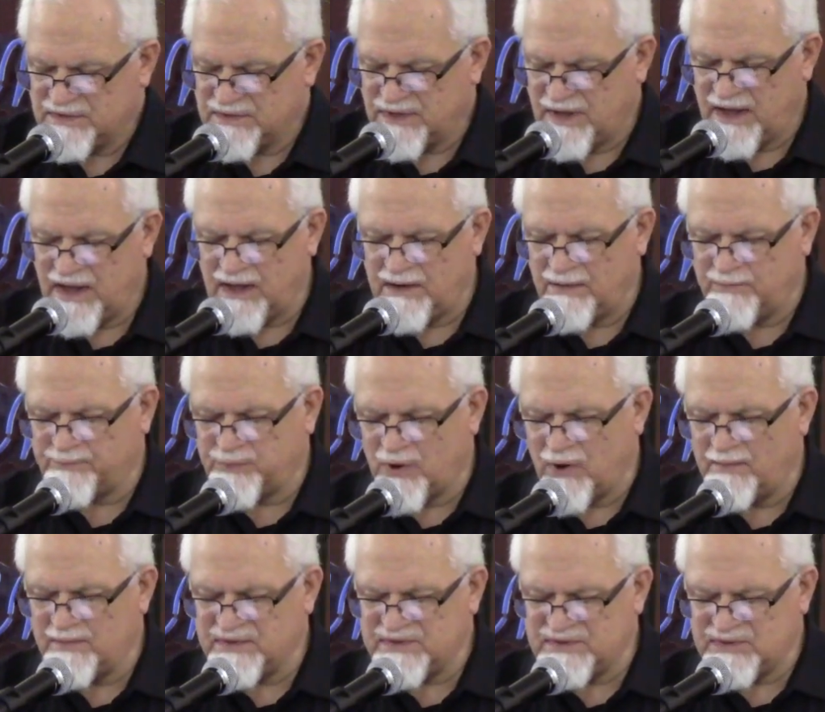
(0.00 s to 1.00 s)
They had a
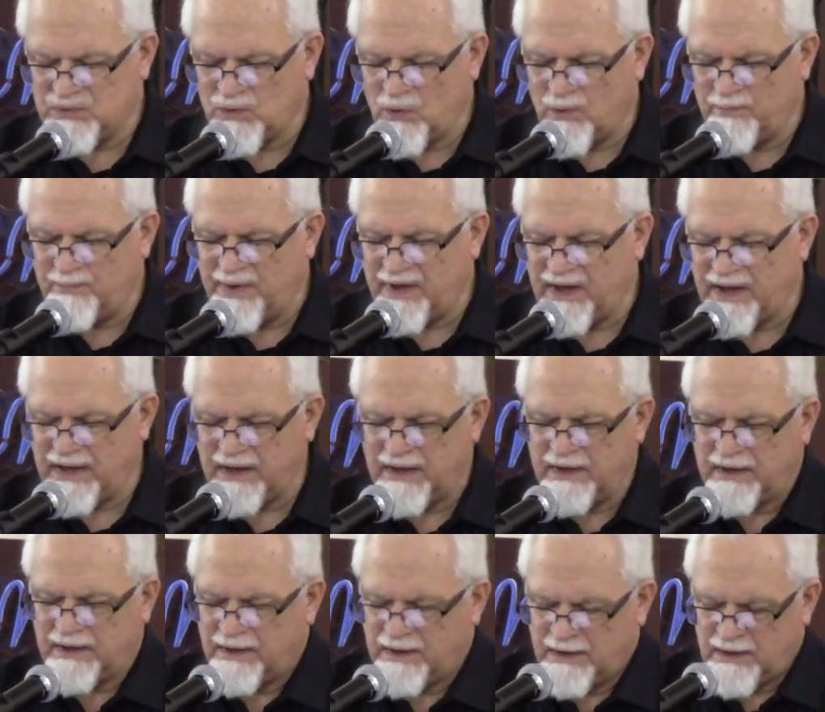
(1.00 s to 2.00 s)
promise to
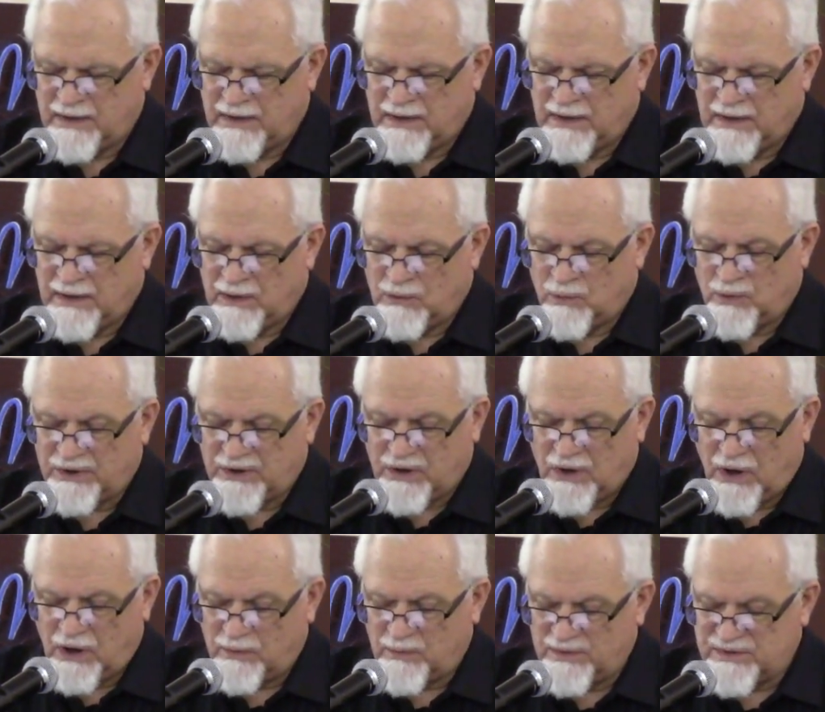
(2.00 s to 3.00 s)
obey what
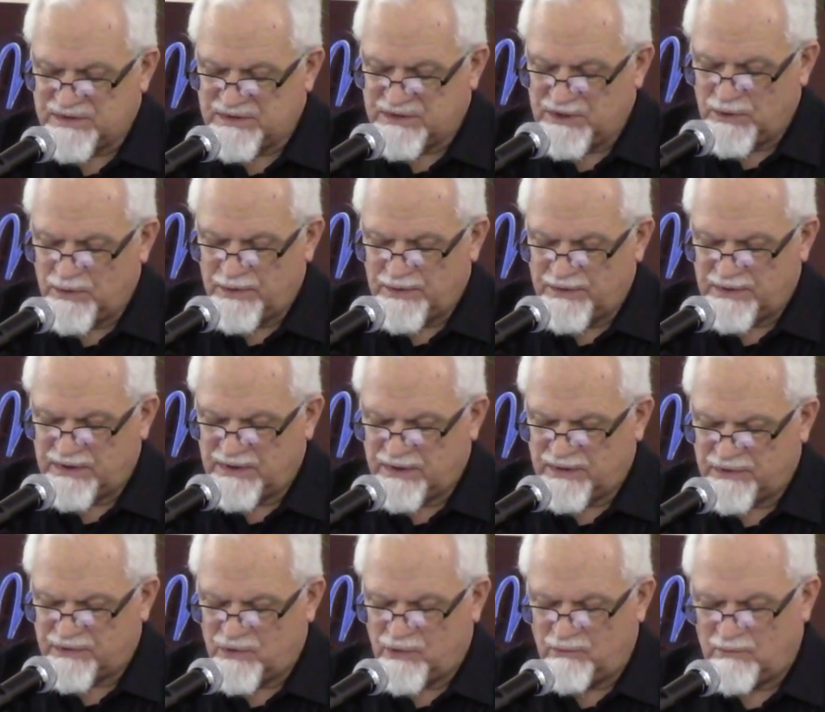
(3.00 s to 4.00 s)
God was doing
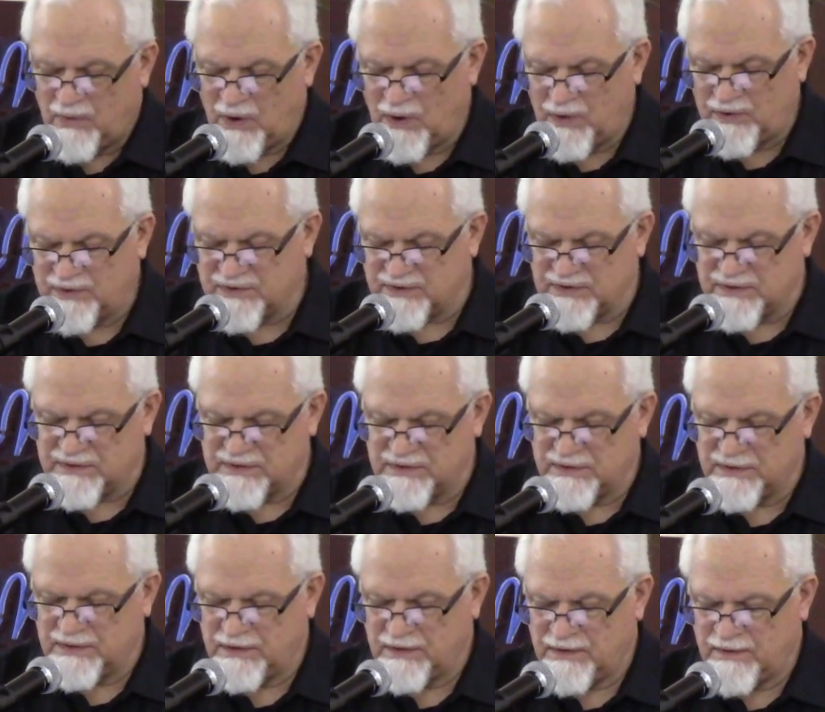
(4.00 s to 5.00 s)
through Moses.
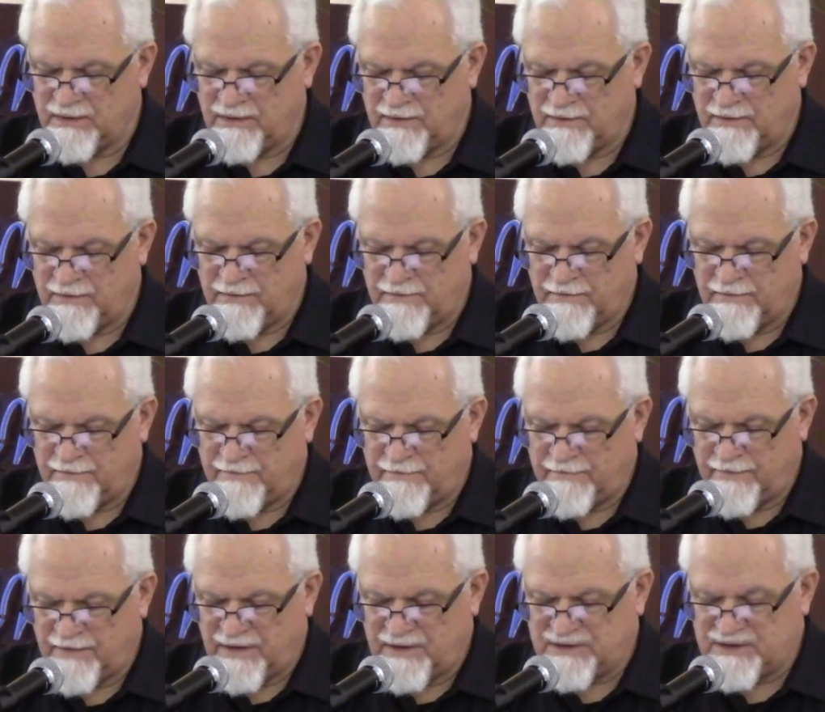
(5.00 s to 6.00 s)

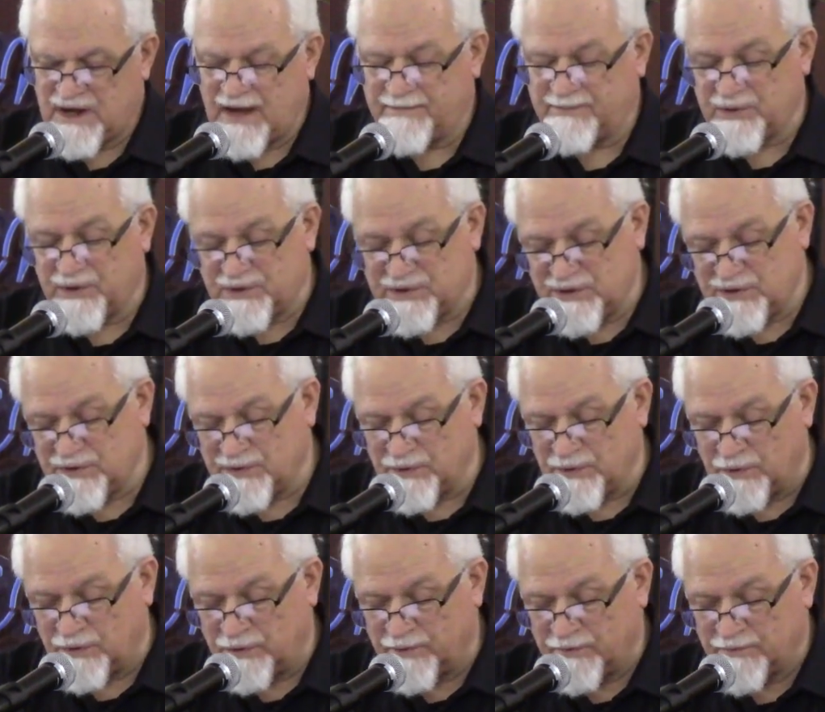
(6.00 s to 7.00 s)
Chapter
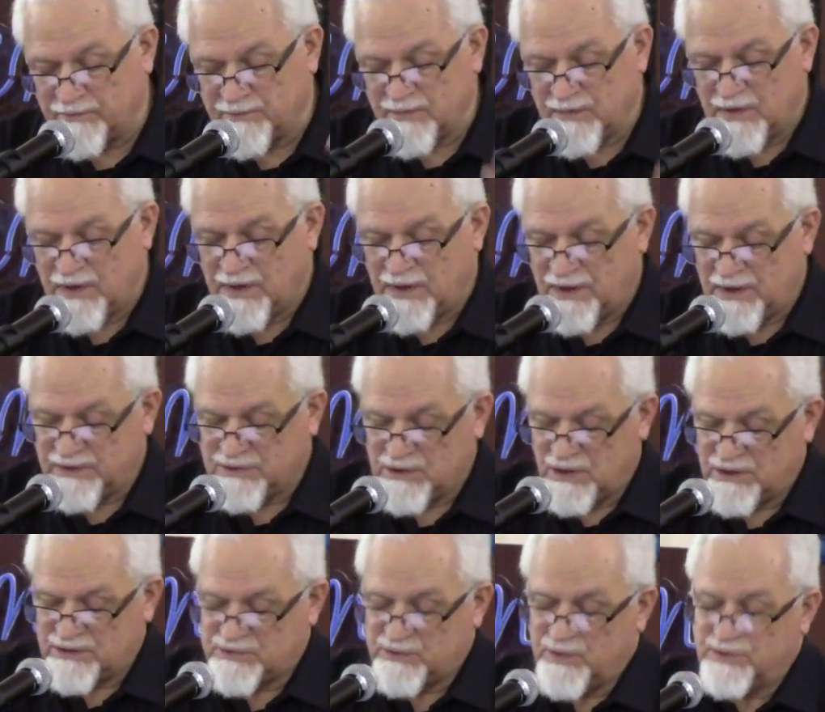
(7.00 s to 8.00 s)
2
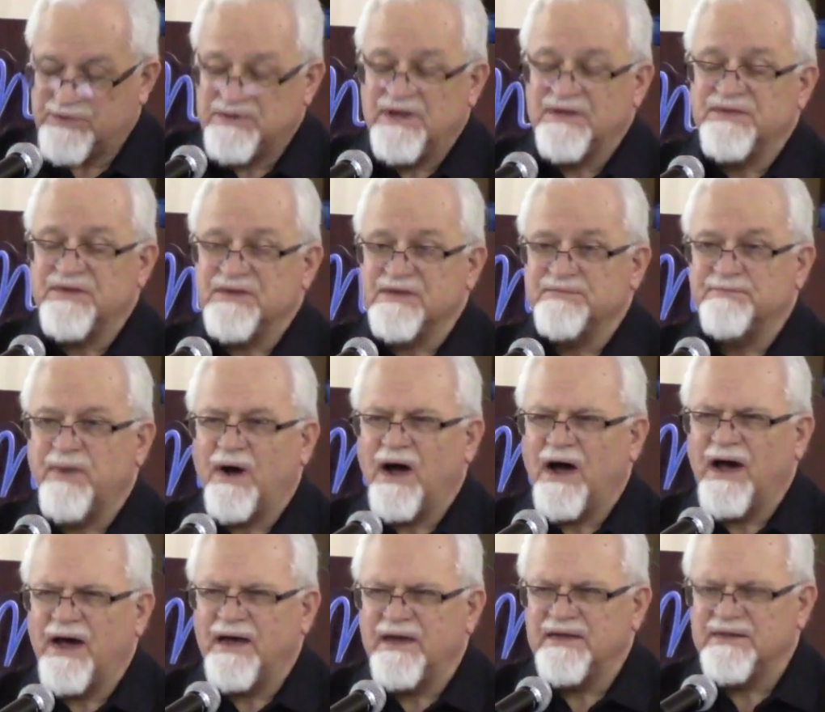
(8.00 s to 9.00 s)
Joshua sent the
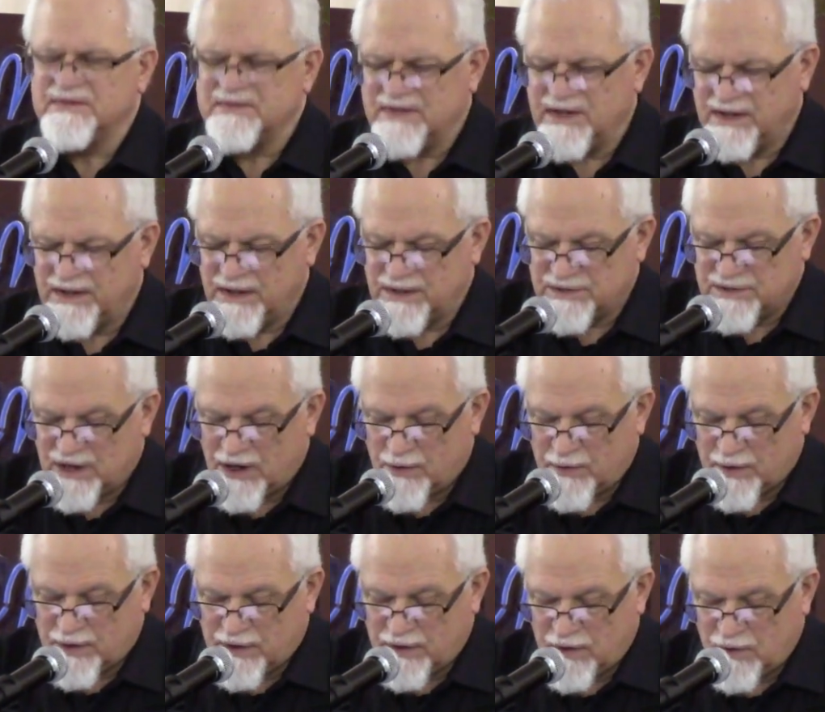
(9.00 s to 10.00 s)
spies into
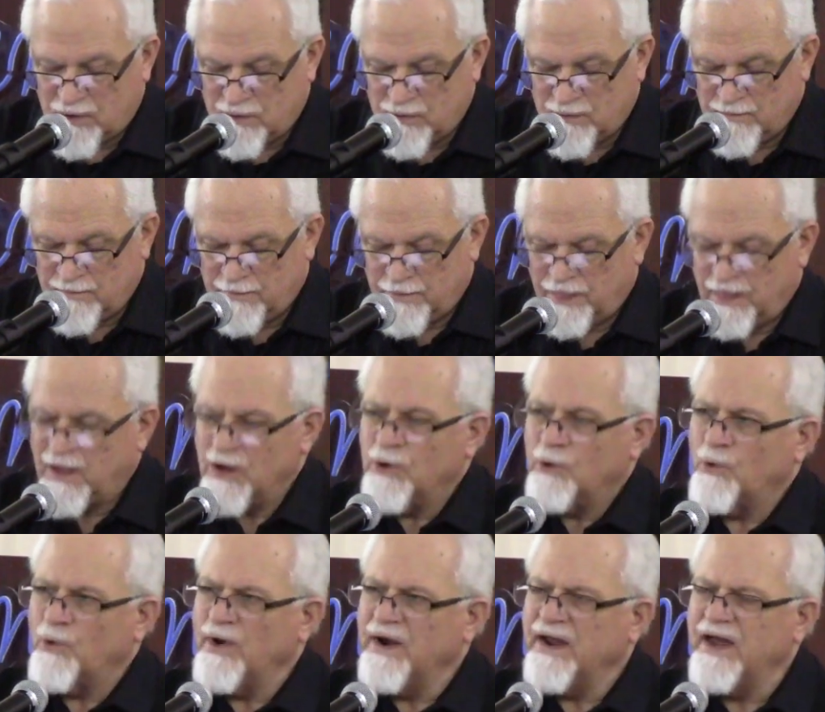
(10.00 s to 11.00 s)
Jericho.
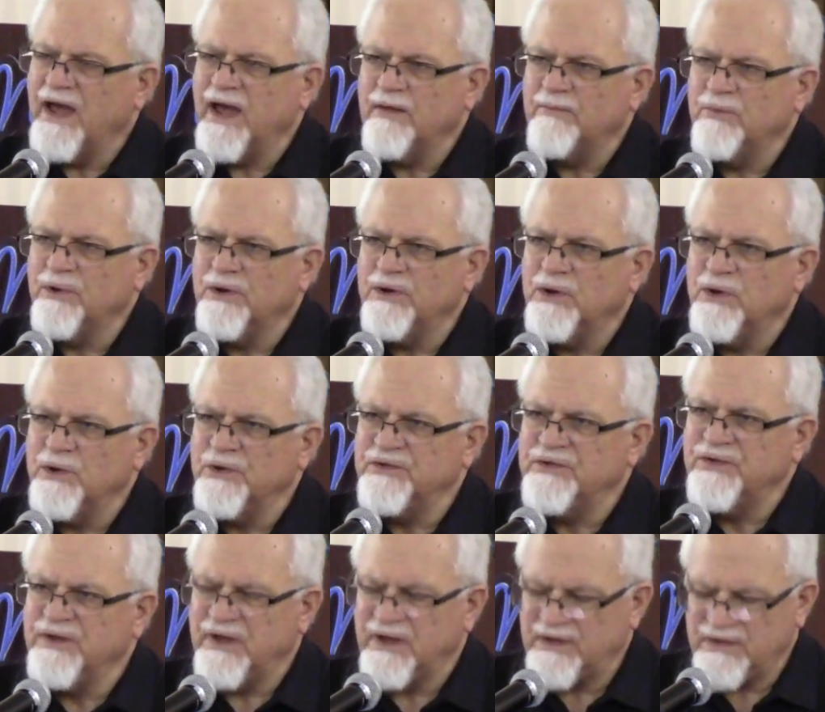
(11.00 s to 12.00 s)
Rahab
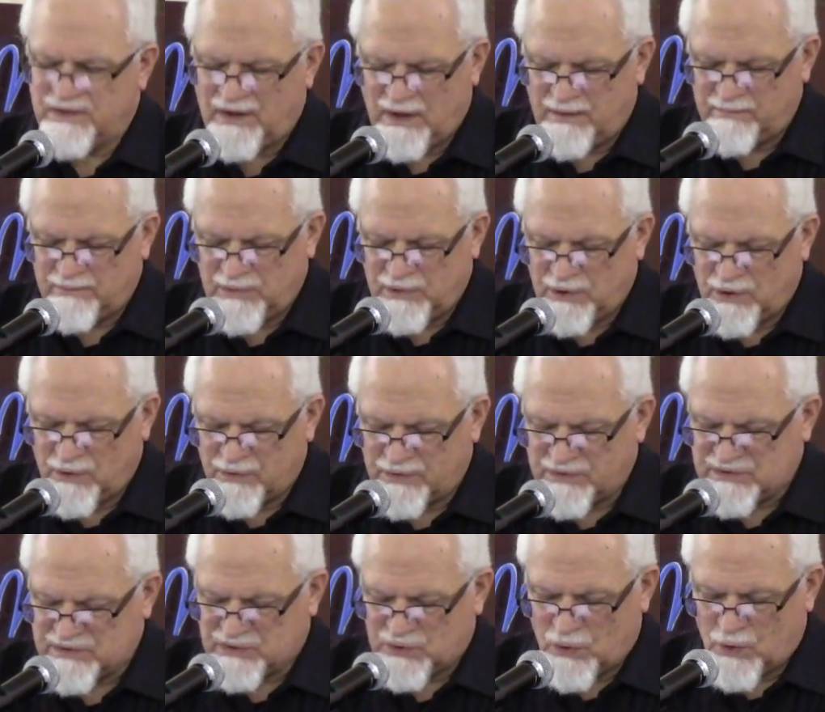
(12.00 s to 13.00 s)
hid them. You know
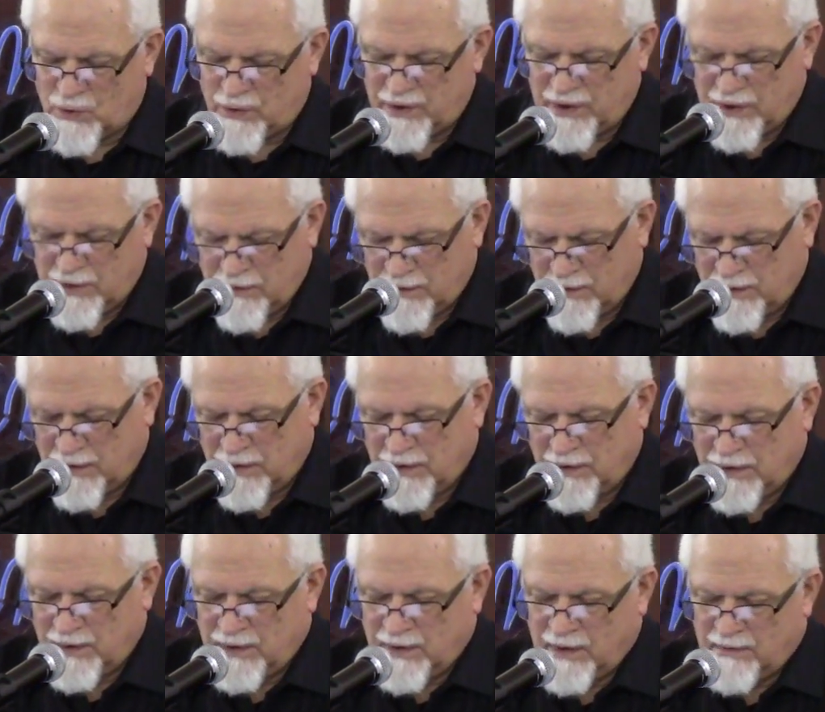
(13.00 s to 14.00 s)
the story
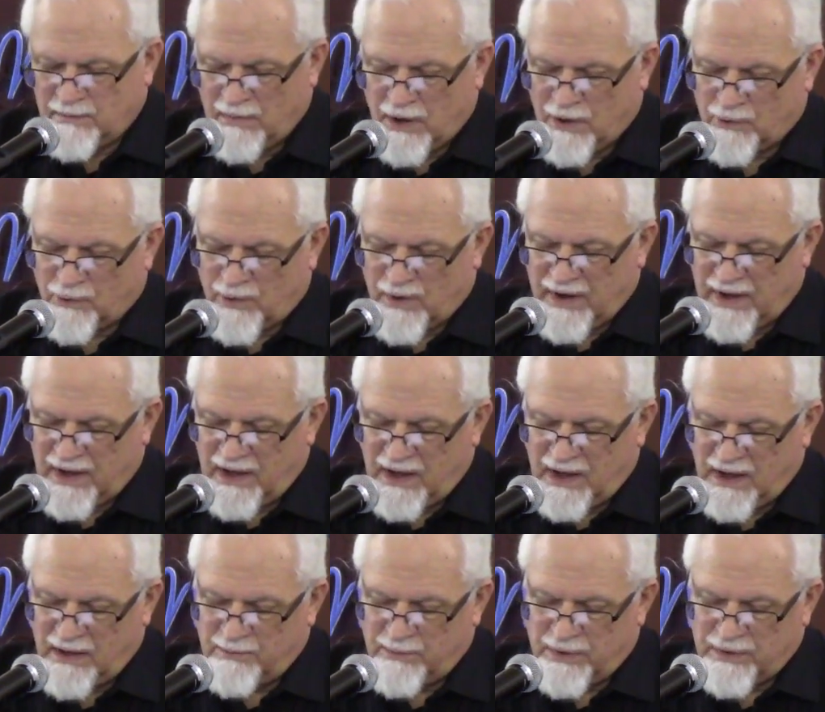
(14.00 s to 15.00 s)
about
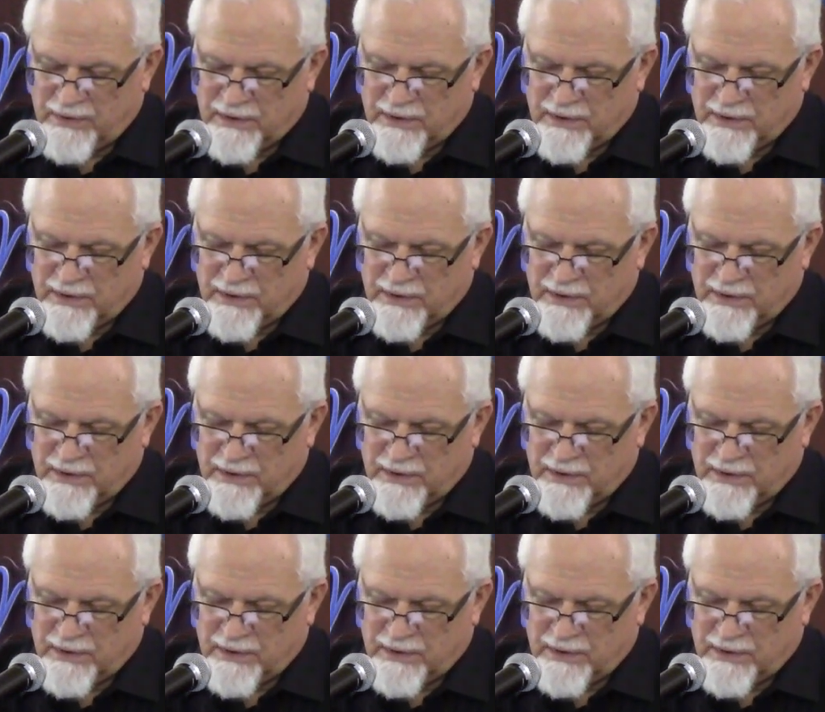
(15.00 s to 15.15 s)
Rahab.